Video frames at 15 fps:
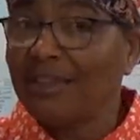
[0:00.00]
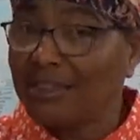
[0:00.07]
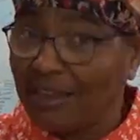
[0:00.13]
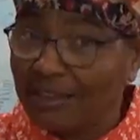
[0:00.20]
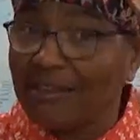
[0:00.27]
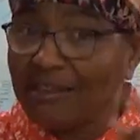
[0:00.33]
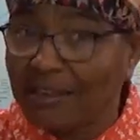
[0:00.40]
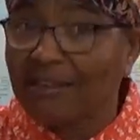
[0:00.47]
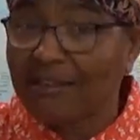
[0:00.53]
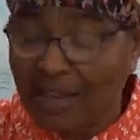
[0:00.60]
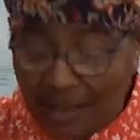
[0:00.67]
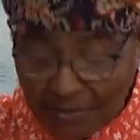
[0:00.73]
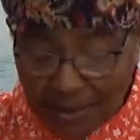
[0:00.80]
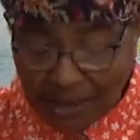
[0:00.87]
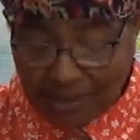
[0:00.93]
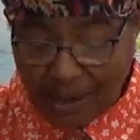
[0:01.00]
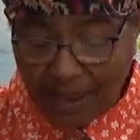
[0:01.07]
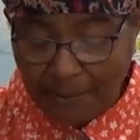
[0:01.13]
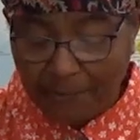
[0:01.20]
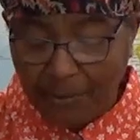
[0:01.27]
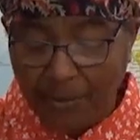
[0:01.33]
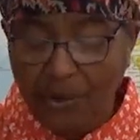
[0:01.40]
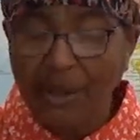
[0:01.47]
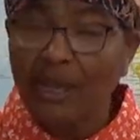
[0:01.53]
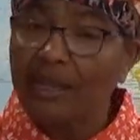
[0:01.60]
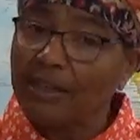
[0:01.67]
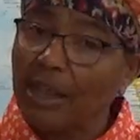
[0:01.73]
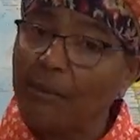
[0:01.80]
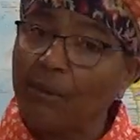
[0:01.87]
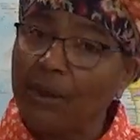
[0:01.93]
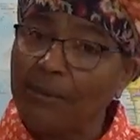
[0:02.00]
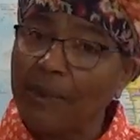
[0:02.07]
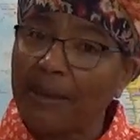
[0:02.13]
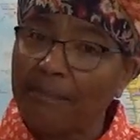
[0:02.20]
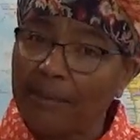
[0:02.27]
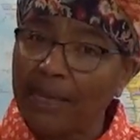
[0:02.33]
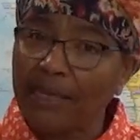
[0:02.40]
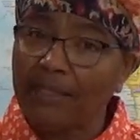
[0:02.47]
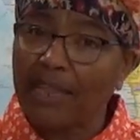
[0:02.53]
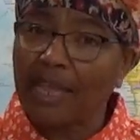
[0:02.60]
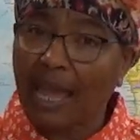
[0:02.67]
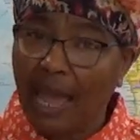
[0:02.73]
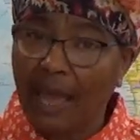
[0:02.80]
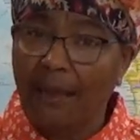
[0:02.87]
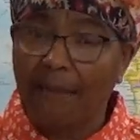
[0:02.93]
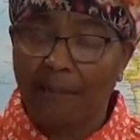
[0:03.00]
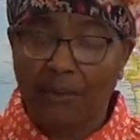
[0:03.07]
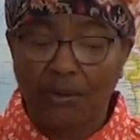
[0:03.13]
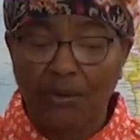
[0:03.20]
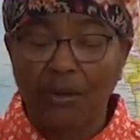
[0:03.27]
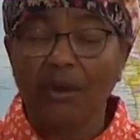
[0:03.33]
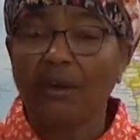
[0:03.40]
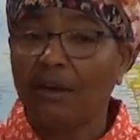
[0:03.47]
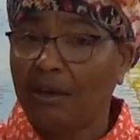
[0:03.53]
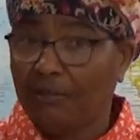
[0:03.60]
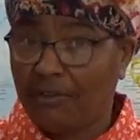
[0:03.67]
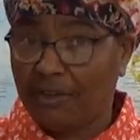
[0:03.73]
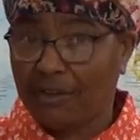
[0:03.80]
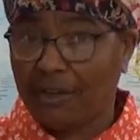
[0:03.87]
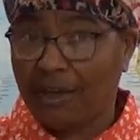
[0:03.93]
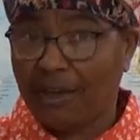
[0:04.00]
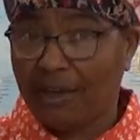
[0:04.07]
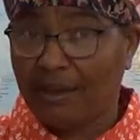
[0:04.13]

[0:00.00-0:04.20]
This is the same example that we may be the apple of his eye.